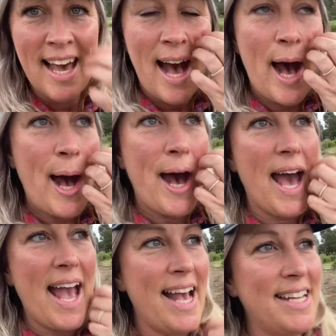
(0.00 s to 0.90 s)

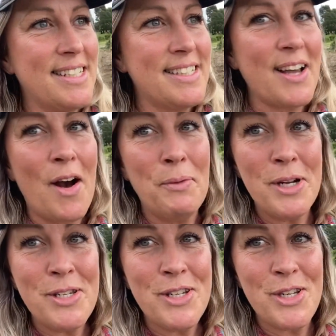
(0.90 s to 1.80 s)
and I
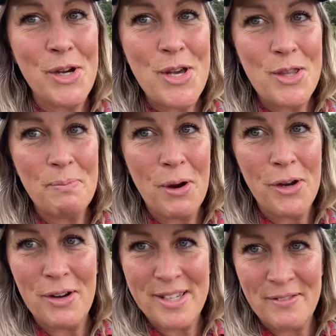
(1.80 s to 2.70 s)
wanted to show you the
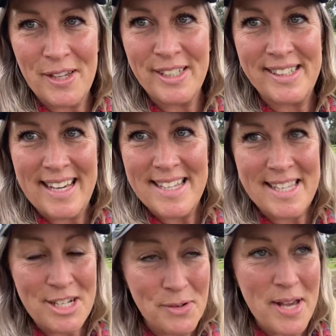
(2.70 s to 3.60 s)
progress of those seeds. They're doing